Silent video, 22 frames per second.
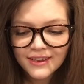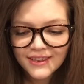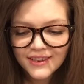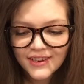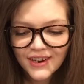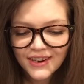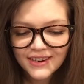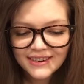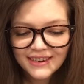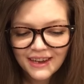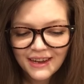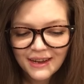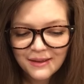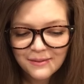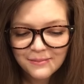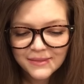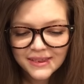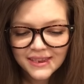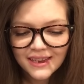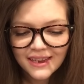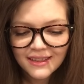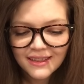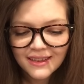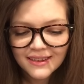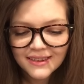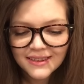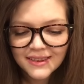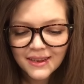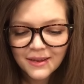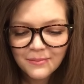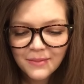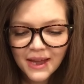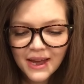these hard times, and that
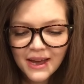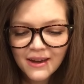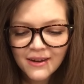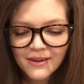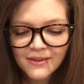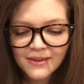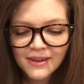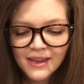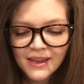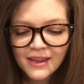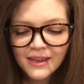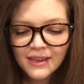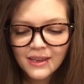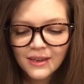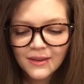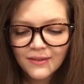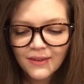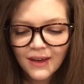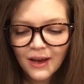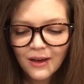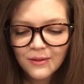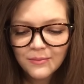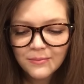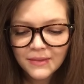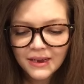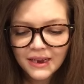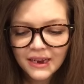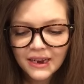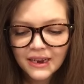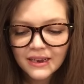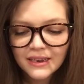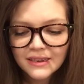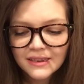somehow you've helped
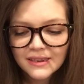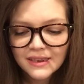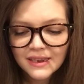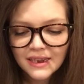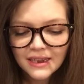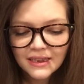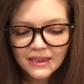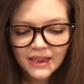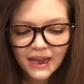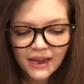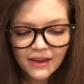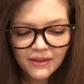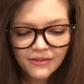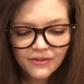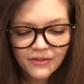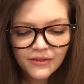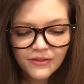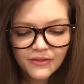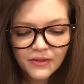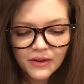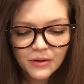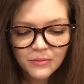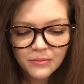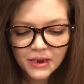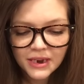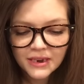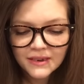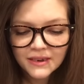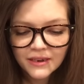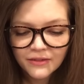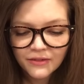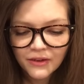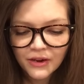me see life from a
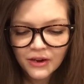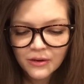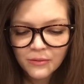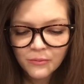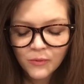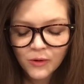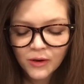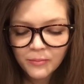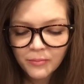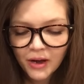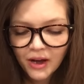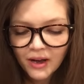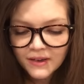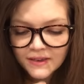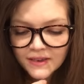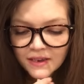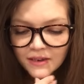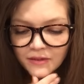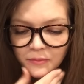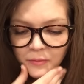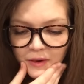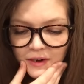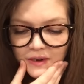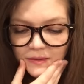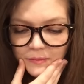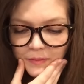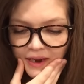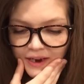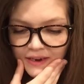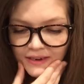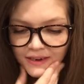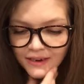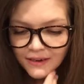different, more positive
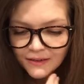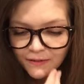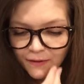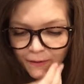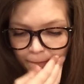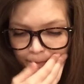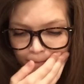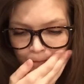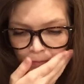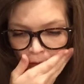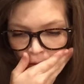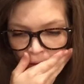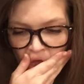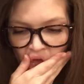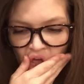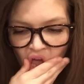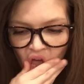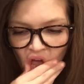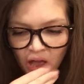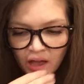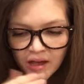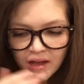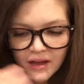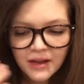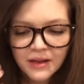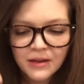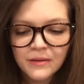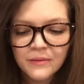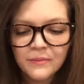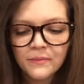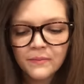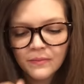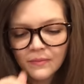perspective.
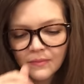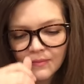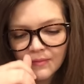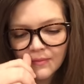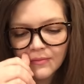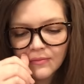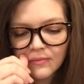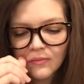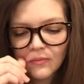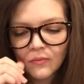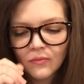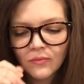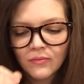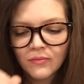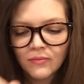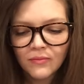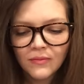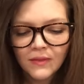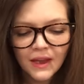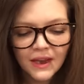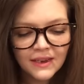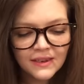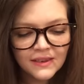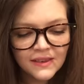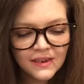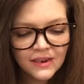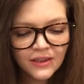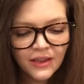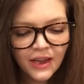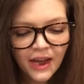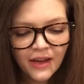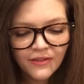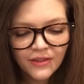Um, I
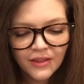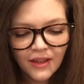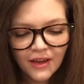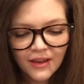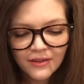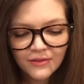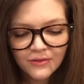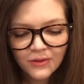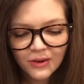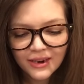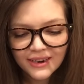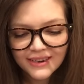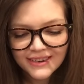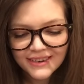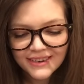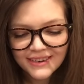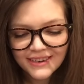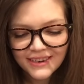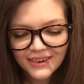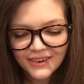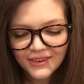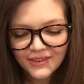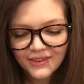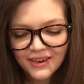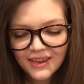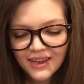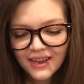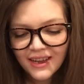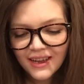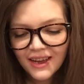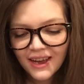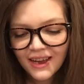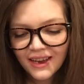still have a lot of work to do.
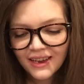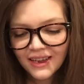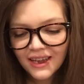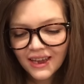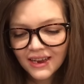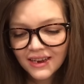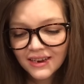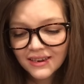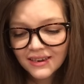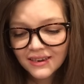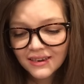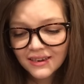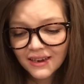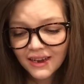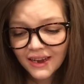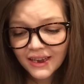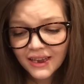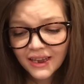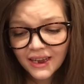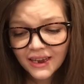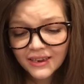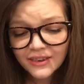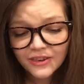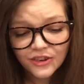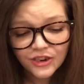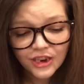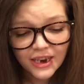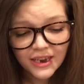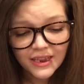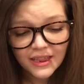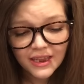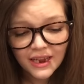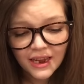I can't I can't
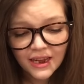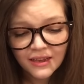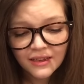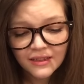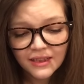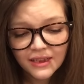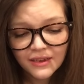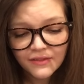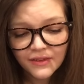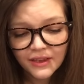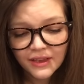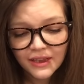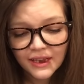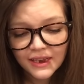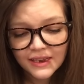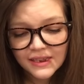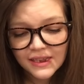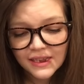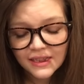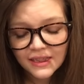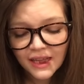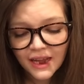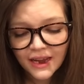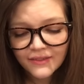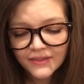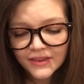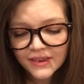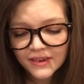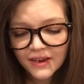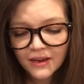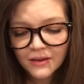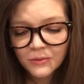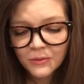shake the ugly feelings that
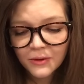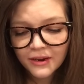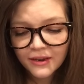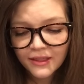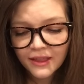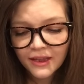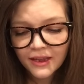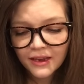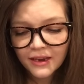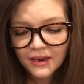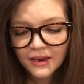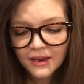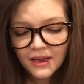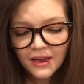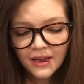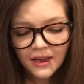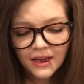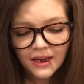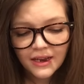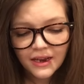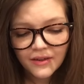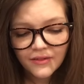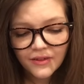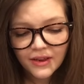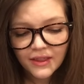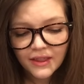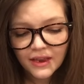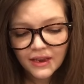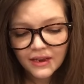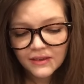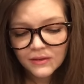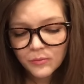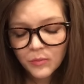life's not worth it and
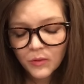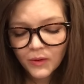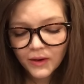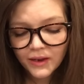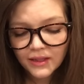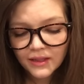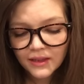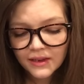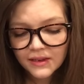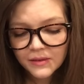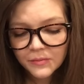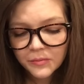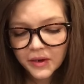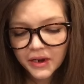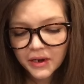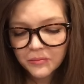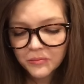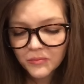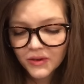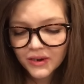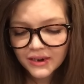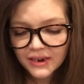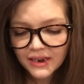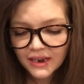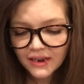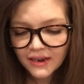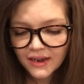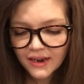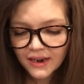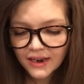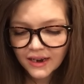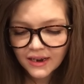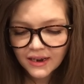everything is pointless, but I'm working
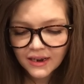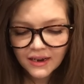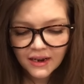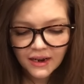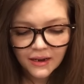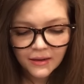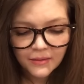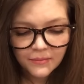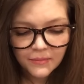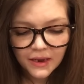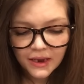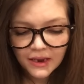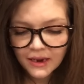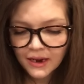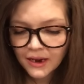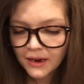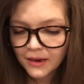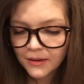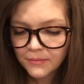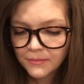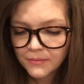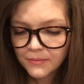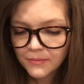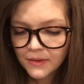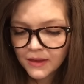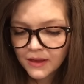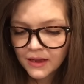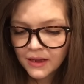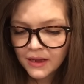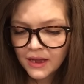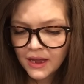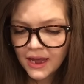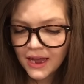on it, and I and I am
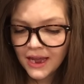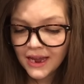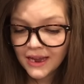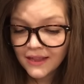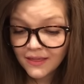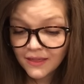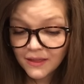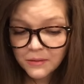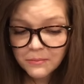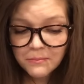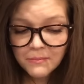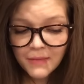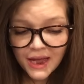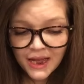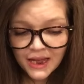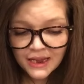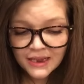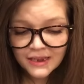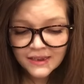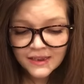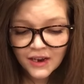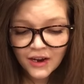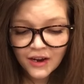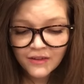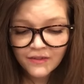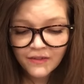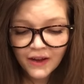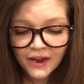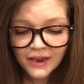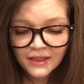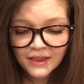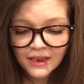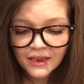and the meds are
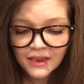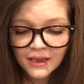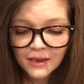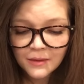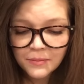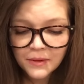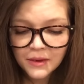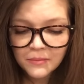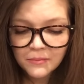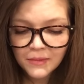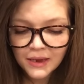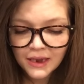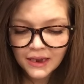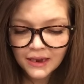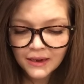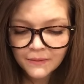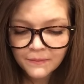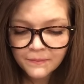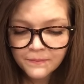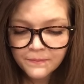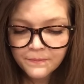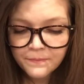finally keeping me